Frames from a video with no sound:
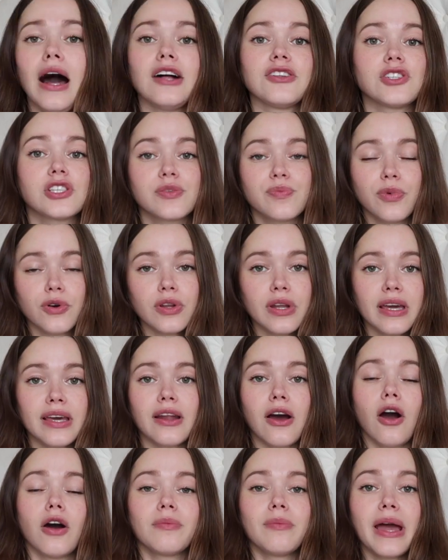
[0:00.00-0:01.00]
I'll just put
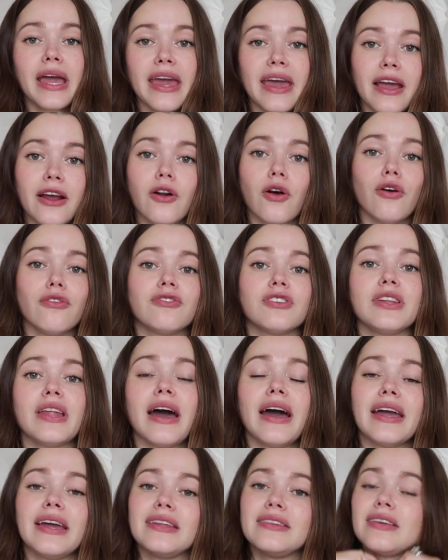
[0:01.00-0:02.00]
it on my hair
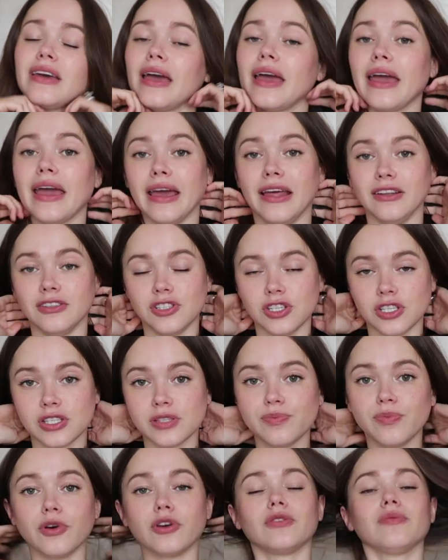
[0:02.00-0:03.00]
overnight and
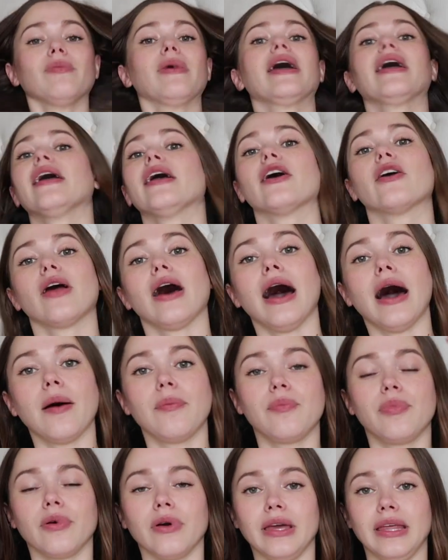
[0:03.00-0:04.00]
just put my hair up